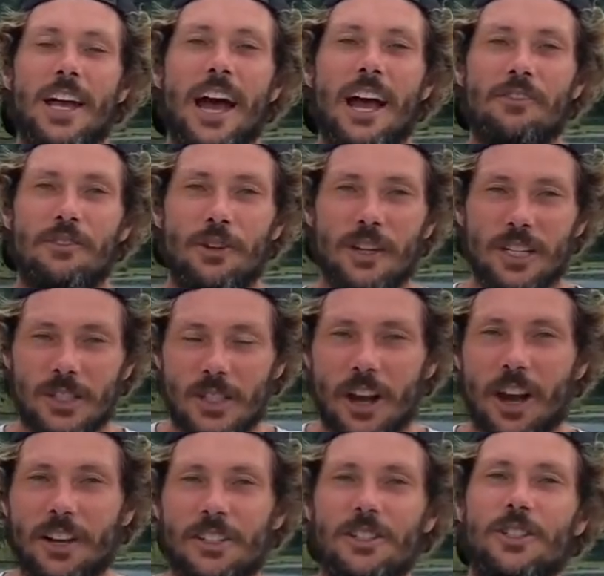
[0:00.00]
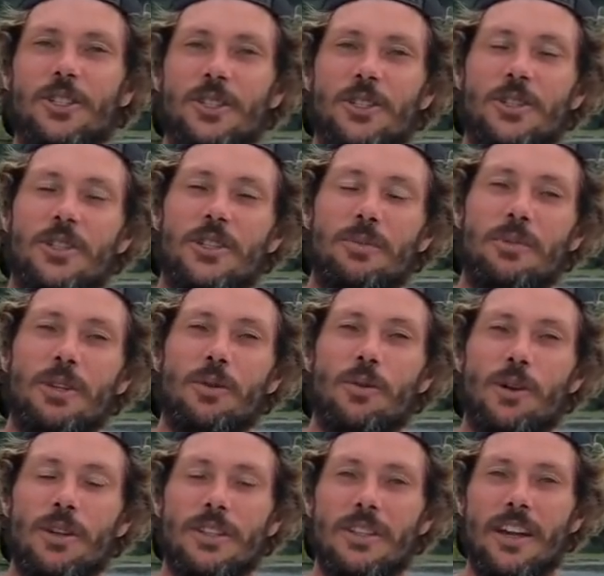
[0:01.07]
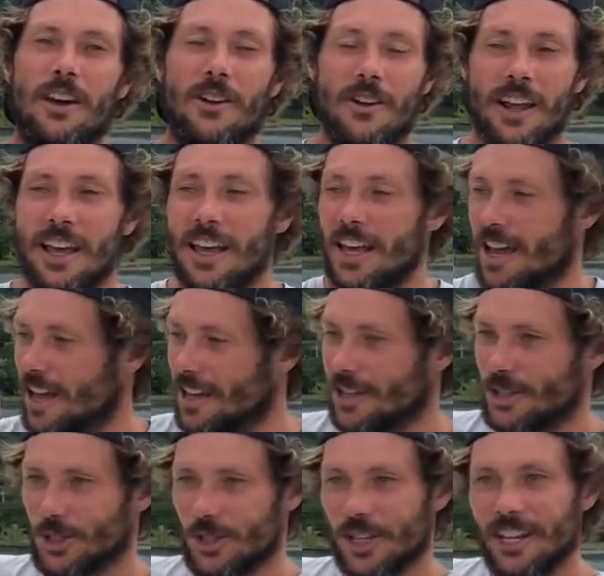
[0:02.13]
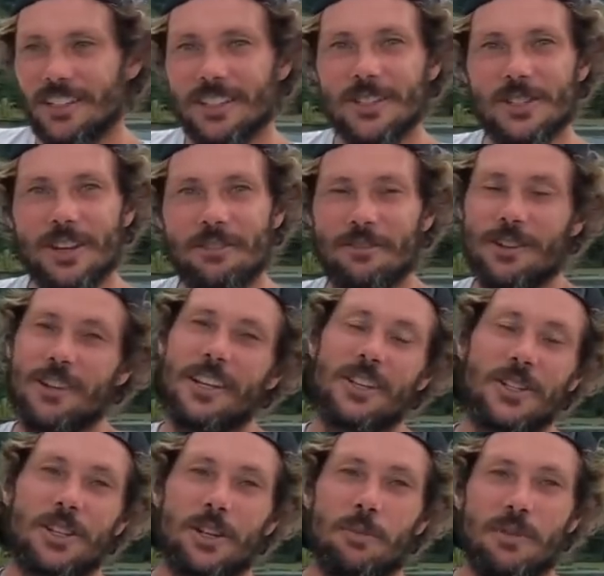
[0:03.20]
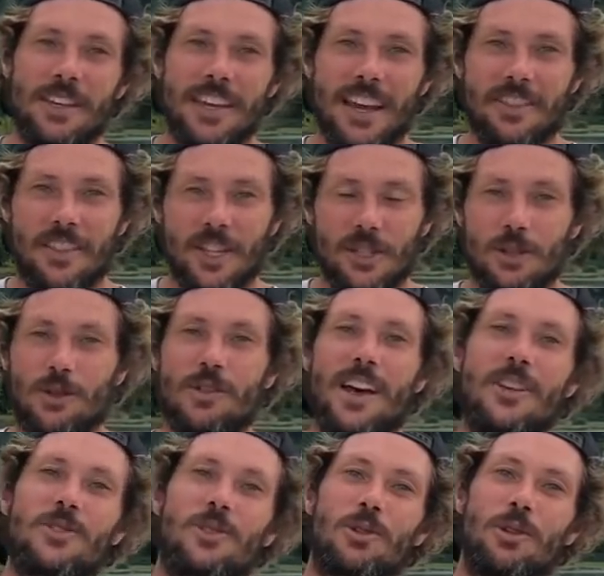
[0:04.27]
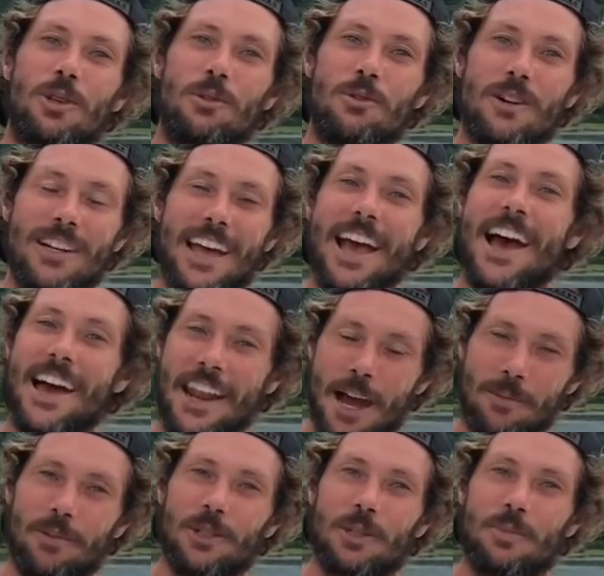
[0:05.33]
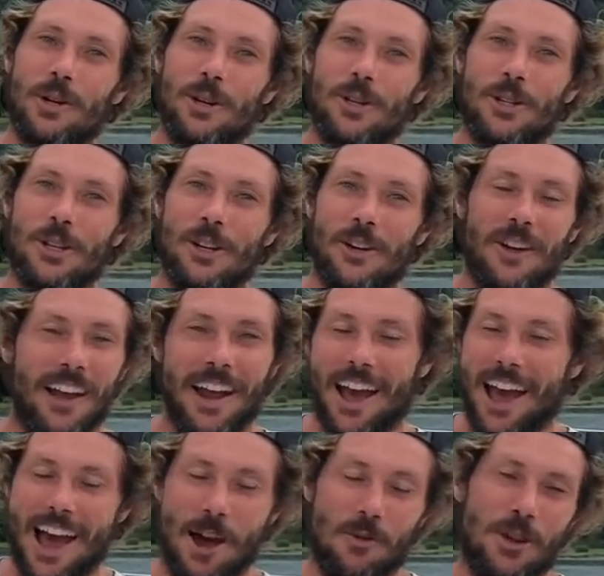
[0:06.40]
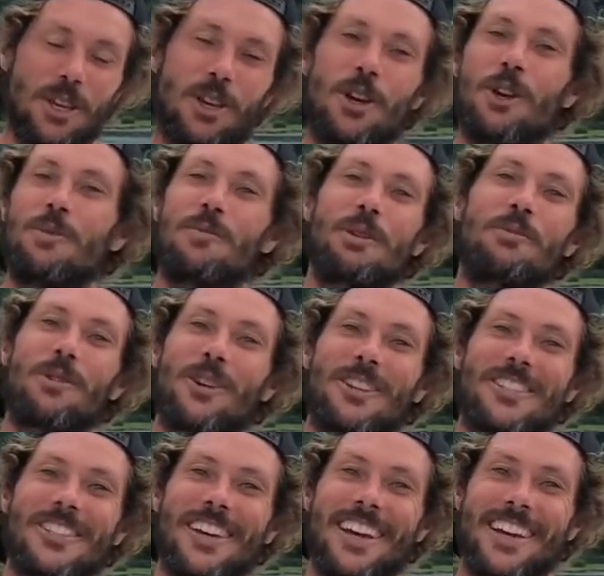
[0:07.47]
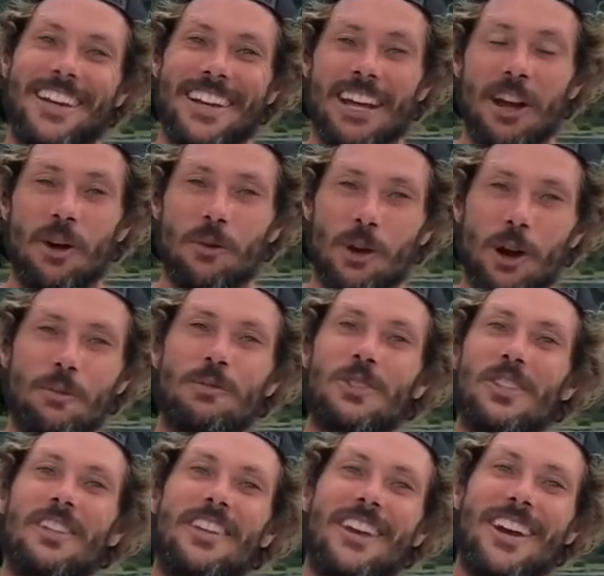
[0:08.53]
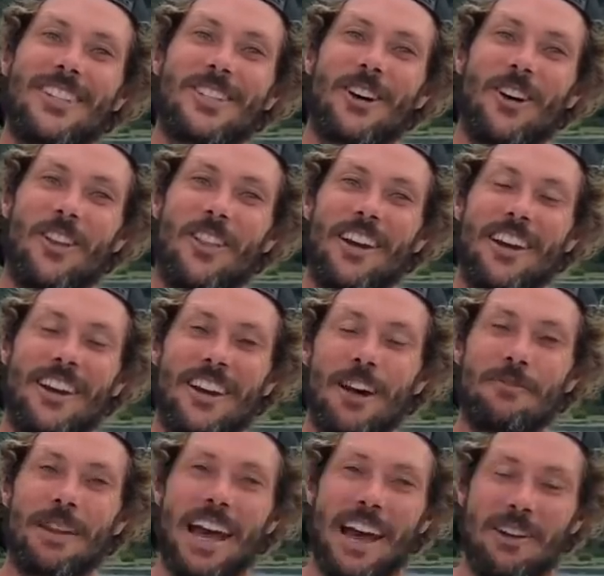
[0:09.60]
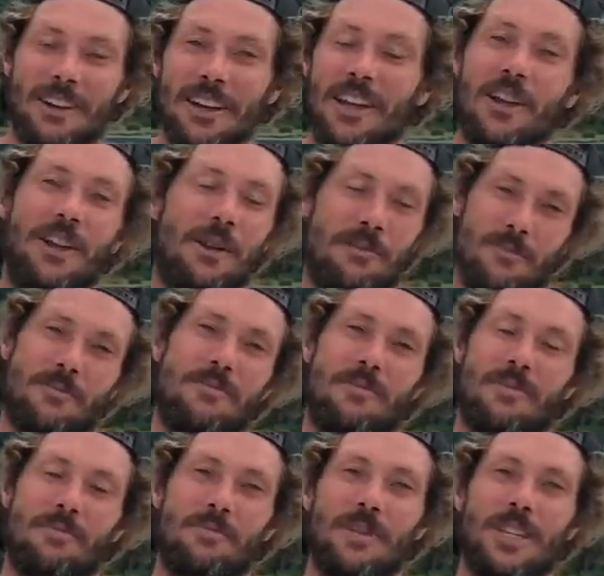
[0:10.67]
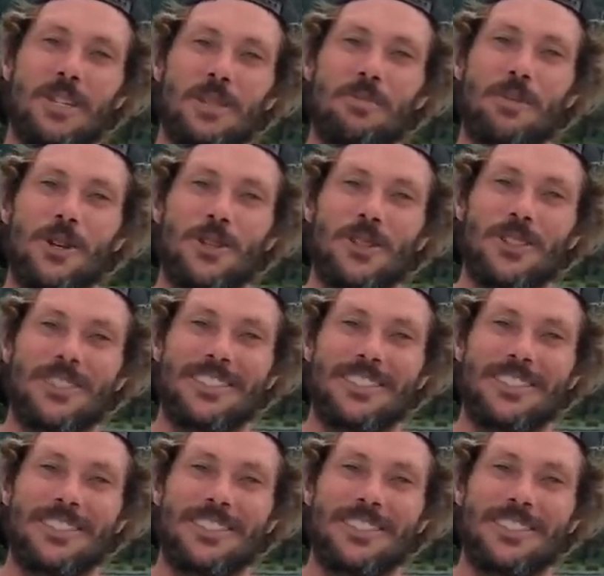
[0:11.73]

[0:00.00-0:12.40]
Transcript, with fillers: After a ton of logistics being worked out, Sailing Zephyr is going to be at the two thousand twenty-one Annapolis Boat Show, and we couldn't be more excited. We hope to see you guys all there. Come down, meet us in person.